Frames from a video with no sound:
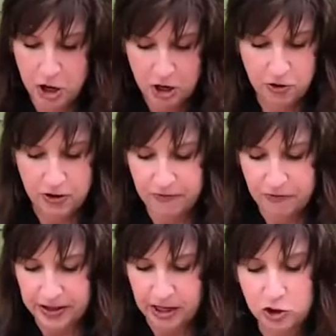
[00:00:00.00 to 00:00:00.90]
You can
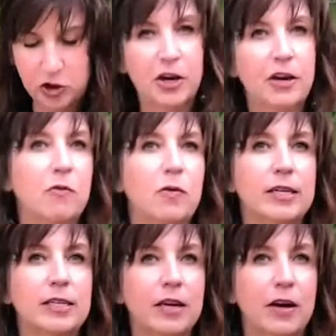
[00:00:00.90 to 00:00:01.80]
finish it with
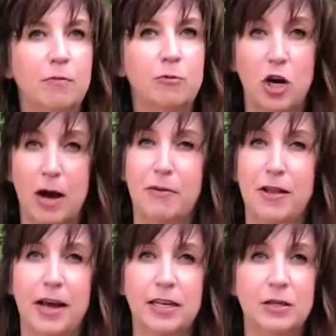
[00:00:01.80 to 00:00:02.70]
some chopped
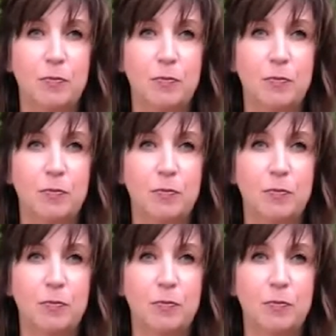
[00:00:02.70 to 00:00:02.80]
nuts,